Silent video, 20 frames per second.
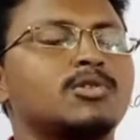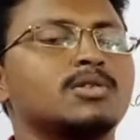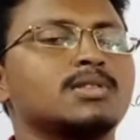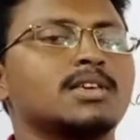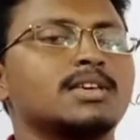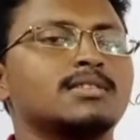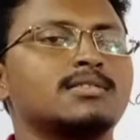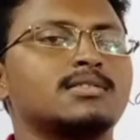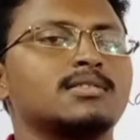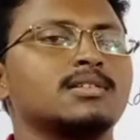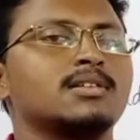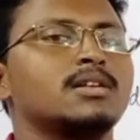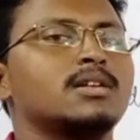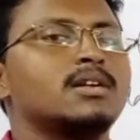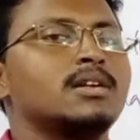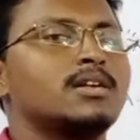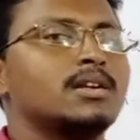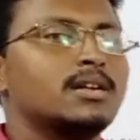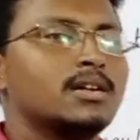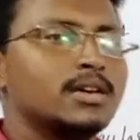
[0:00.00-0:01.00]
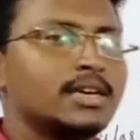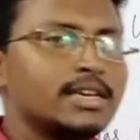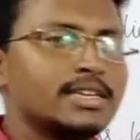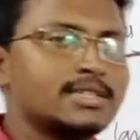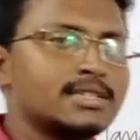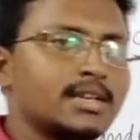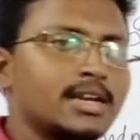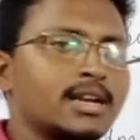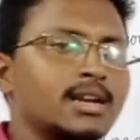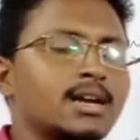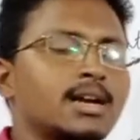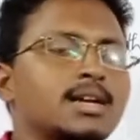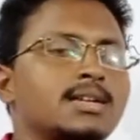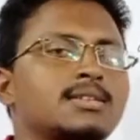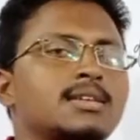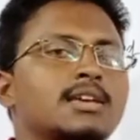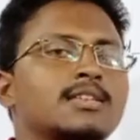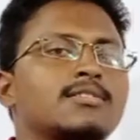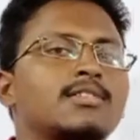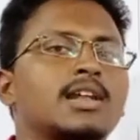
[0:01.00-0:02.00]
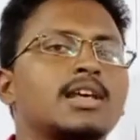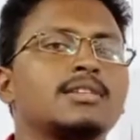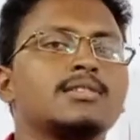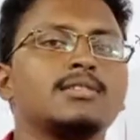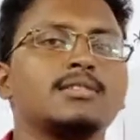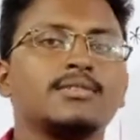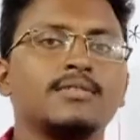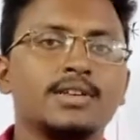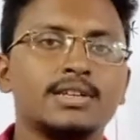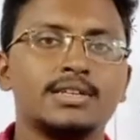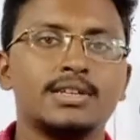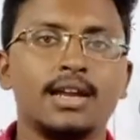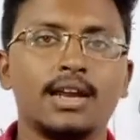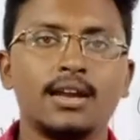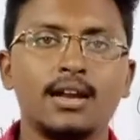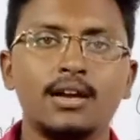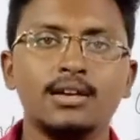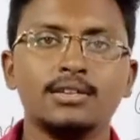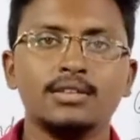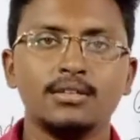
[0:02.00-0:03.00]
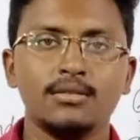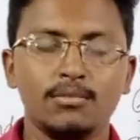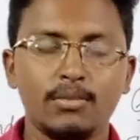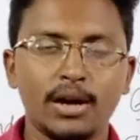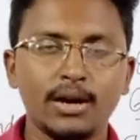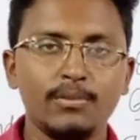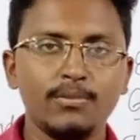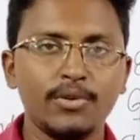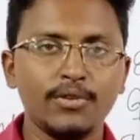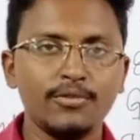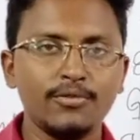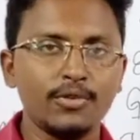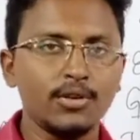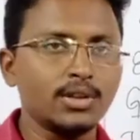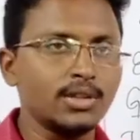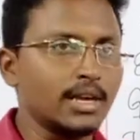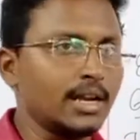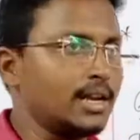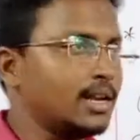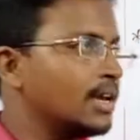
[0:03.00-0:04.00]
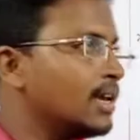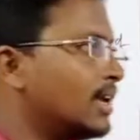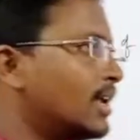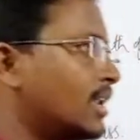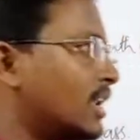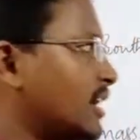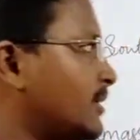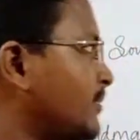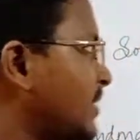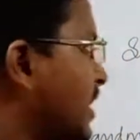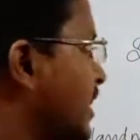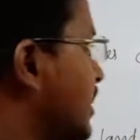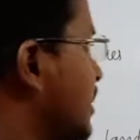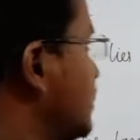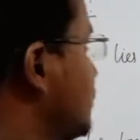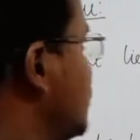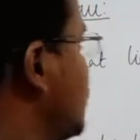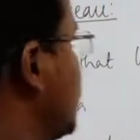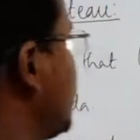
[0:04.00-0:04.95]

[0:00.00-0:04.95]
this Eastern Ghats as well as Western Ghats. But before that, let me again say